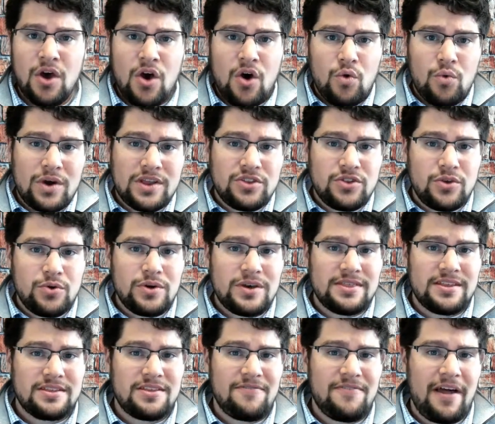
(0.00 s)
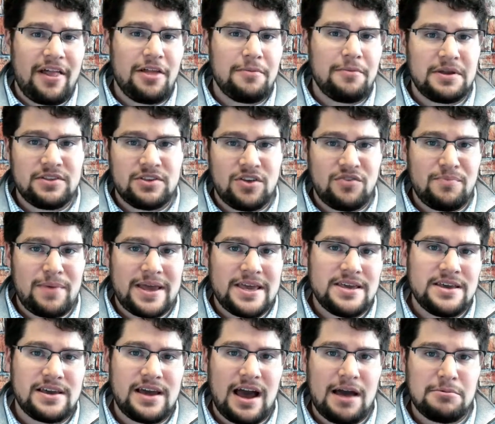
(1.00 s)
when doing the development of my
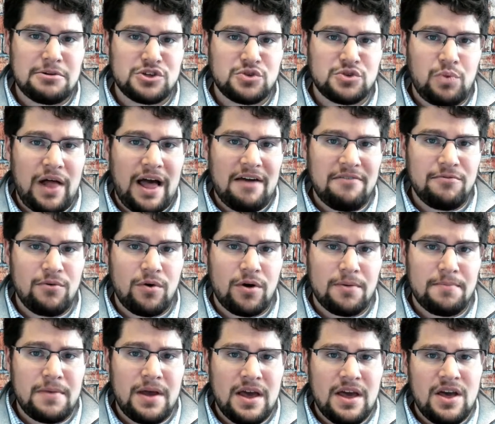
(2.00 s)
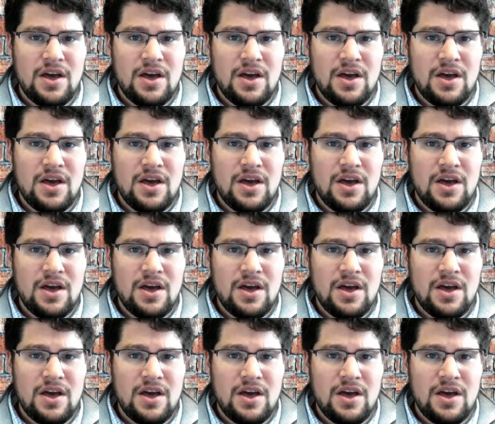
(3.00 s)
e-commerce platform,